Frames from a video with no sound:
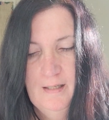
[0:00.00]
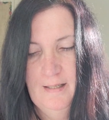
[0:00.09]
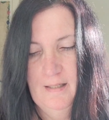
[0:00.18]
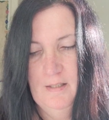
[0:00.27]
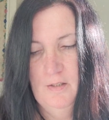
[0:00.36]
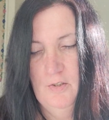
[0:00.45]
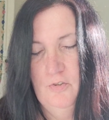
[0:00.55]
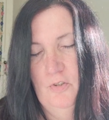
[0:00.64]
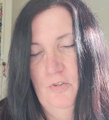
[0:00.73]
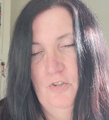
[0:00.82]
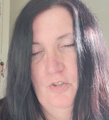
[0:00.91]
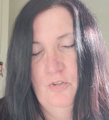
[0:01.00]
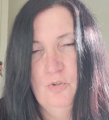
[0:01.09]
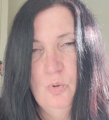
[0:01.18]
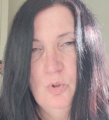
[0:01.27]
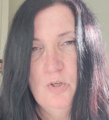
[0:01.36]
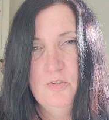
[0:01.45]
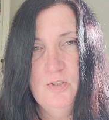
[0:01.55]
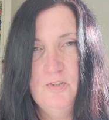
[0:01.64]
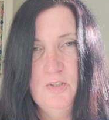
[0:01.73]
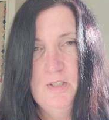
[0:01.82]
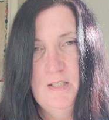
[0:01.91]
It connects us to source.
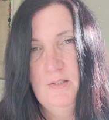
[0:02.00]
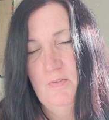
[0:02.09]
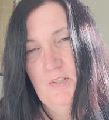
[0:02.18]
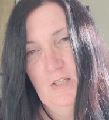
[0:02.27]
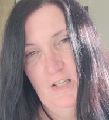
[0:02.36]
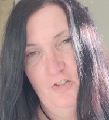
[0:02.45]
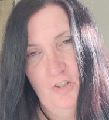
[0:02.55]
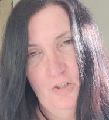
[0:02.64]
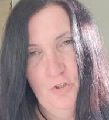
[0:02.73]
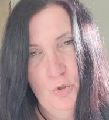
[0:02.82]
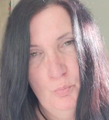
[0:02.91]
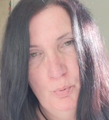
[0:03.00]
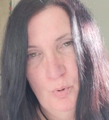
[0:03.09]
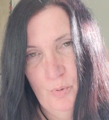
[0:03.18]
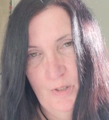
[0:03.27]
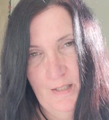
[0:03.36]
It's an invitation to pull